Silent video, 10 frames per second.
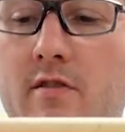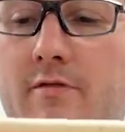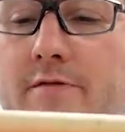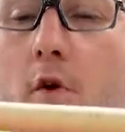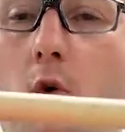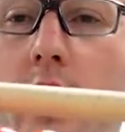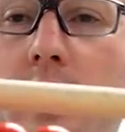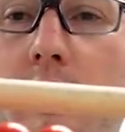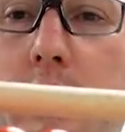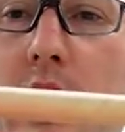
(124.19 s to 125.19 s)

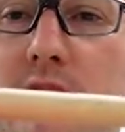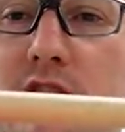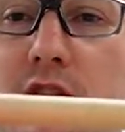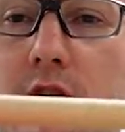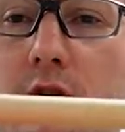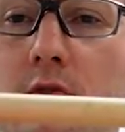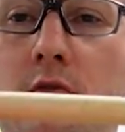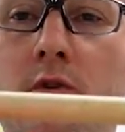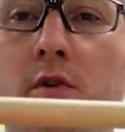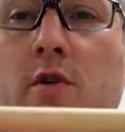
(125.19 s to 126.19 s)
4 plus 2.
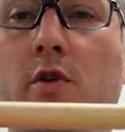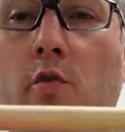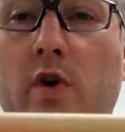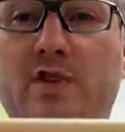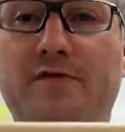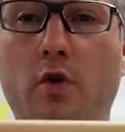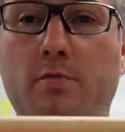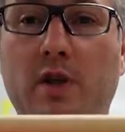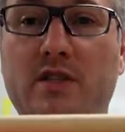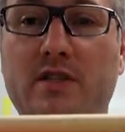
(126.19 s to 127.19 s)
What's 4
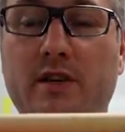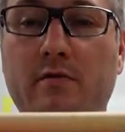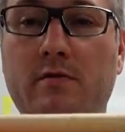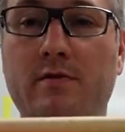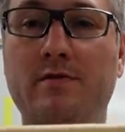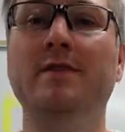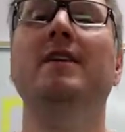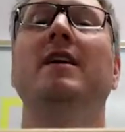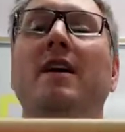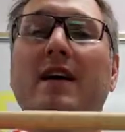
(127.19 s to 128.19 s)
plus 2?
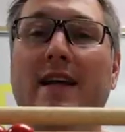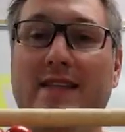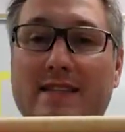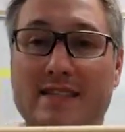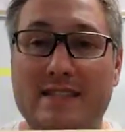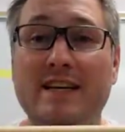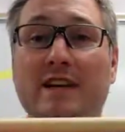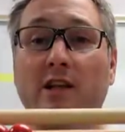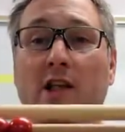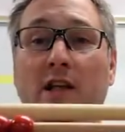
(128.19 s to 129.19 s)
It's
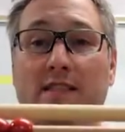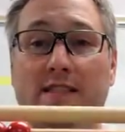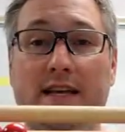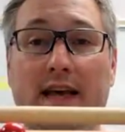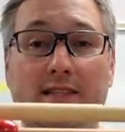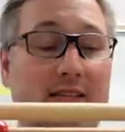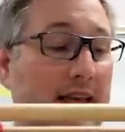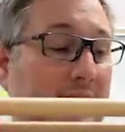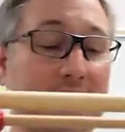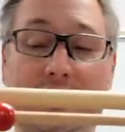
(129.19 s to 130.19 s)
still 6.
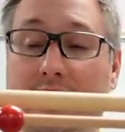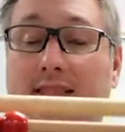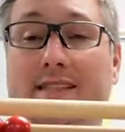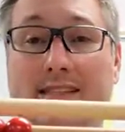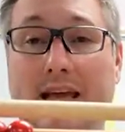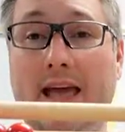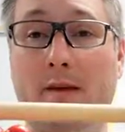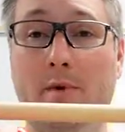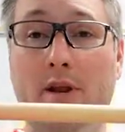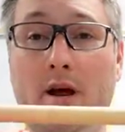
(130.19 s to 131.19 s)
It's the
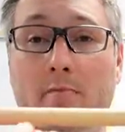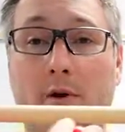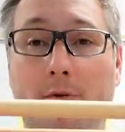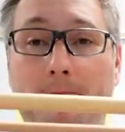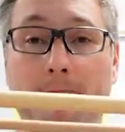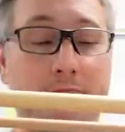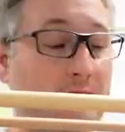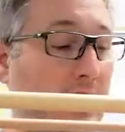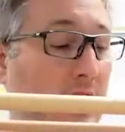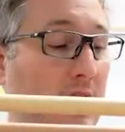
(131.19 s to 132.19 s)
same number.
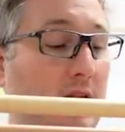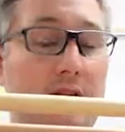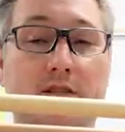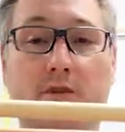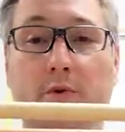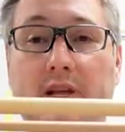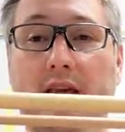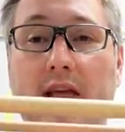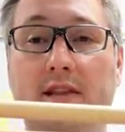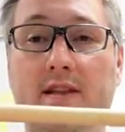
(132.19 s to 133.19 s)
Let's do it
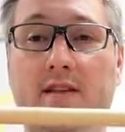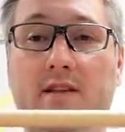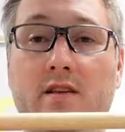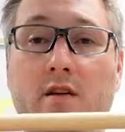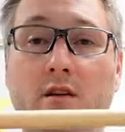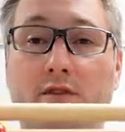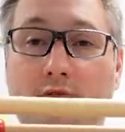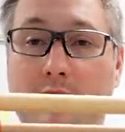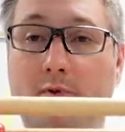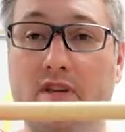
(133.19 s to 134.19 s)
again.
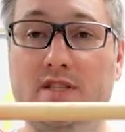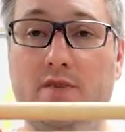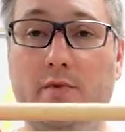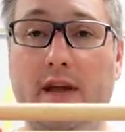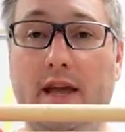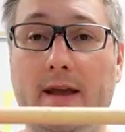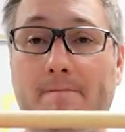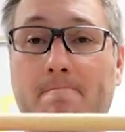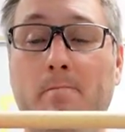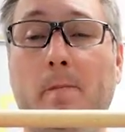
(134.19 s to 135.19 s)
3 plus 3.
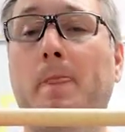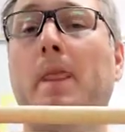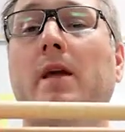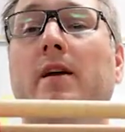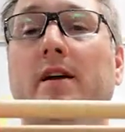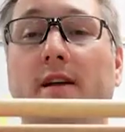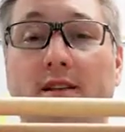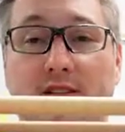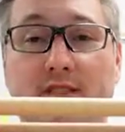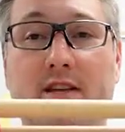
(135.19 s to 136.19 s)

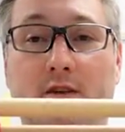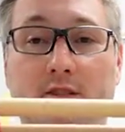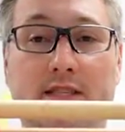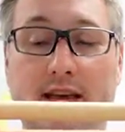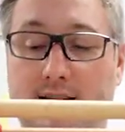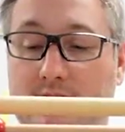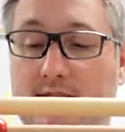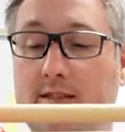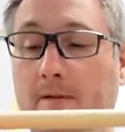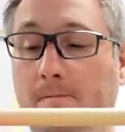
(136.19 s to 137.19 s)
Still
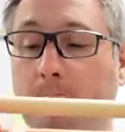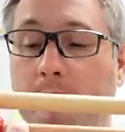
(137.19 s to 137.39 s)
6.